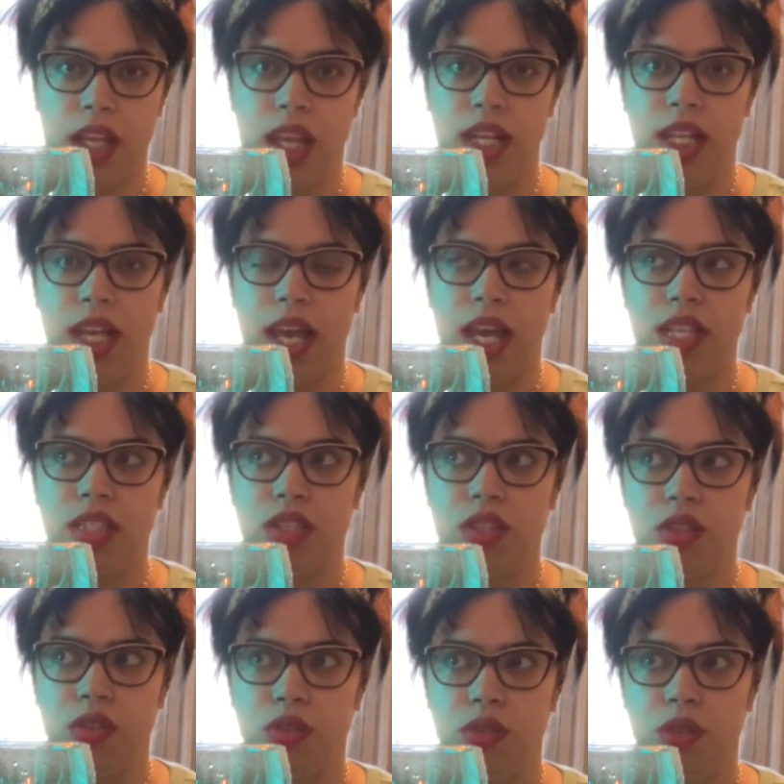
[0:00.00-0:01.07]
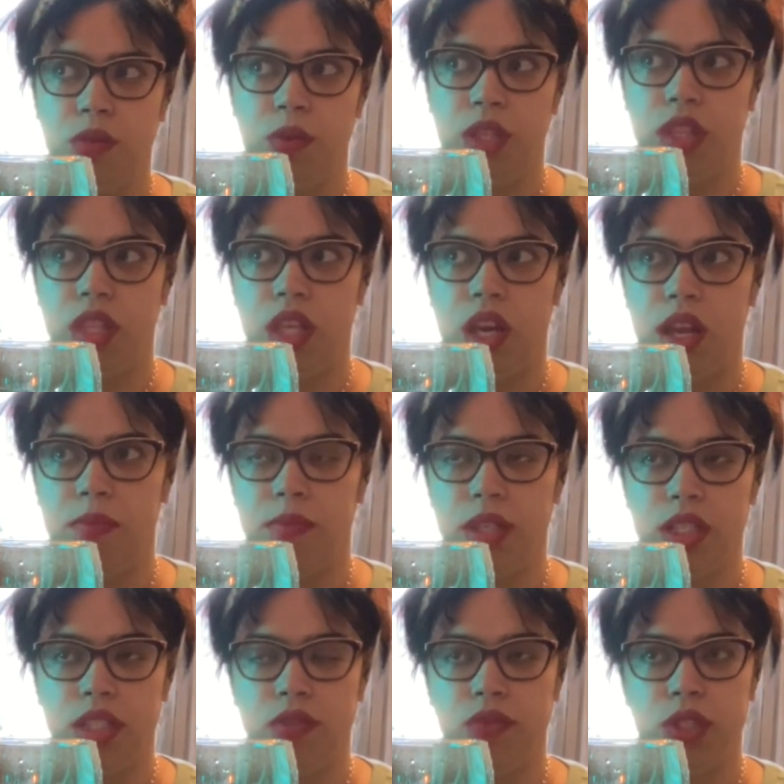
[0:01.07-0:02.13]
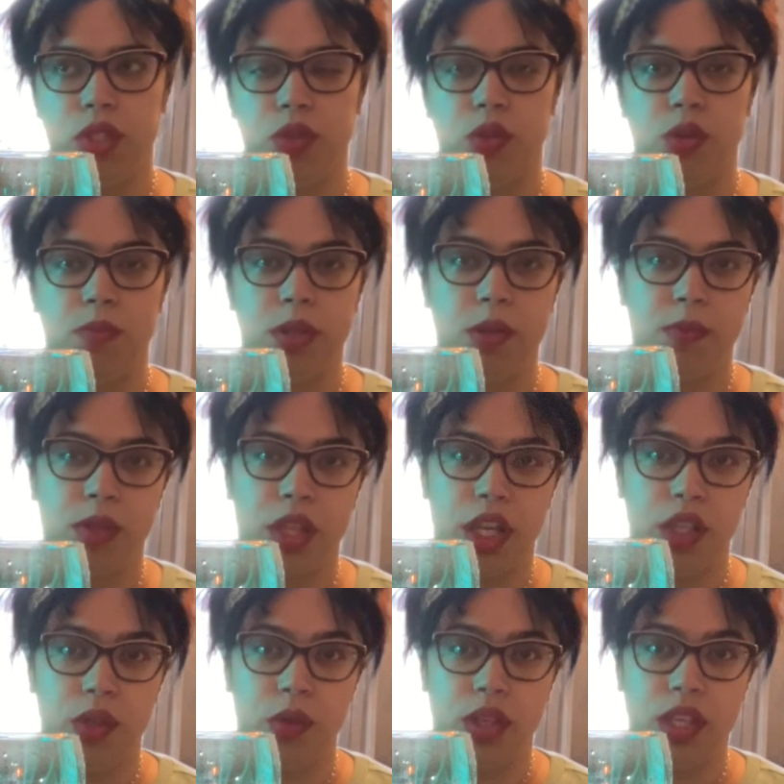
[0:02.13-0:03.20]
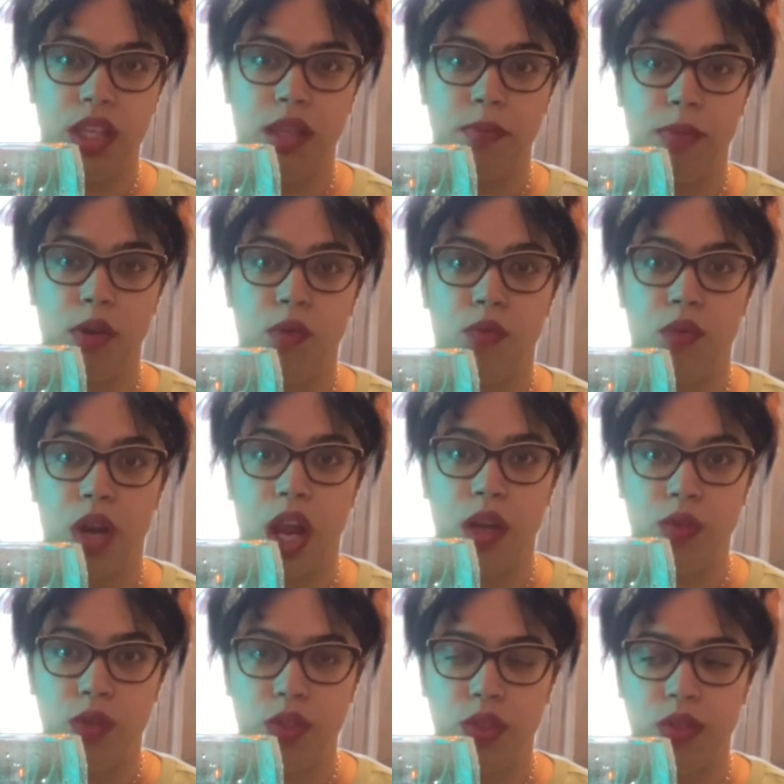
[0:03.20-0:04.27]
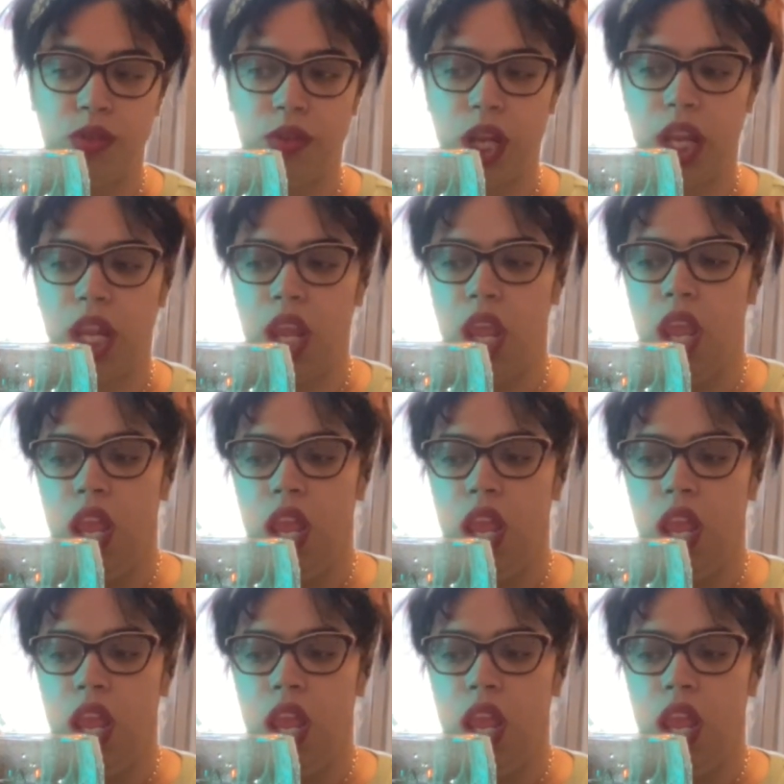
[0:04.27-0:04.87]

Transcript: And it has to do with individual or people that you keep around you, right?